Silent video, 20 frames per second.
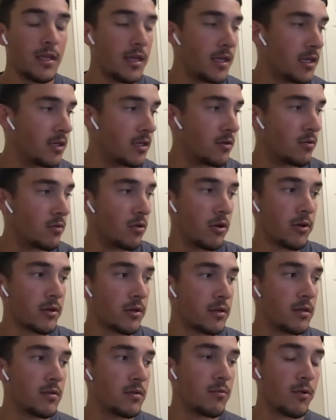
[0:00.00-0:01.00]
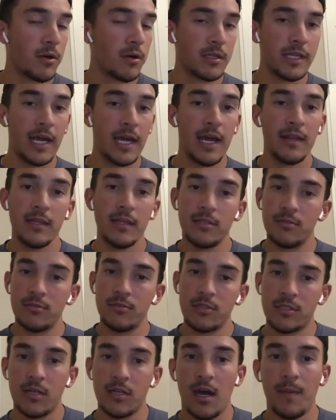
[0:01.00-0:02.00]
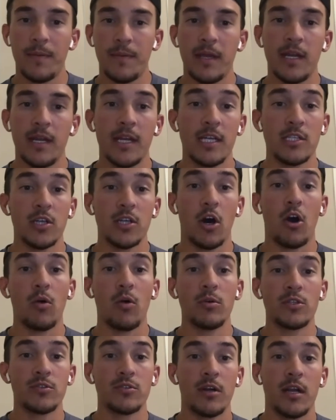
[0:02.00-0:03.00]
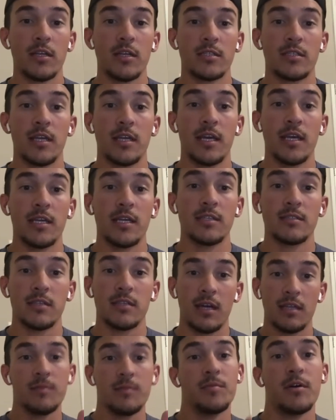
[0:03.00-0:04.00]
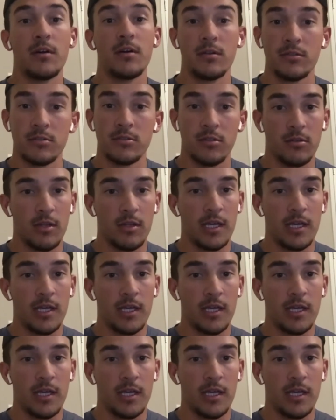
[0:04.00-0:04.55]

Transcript: He'll work that and then do his top hand. He's always trying to stay inside the ball. So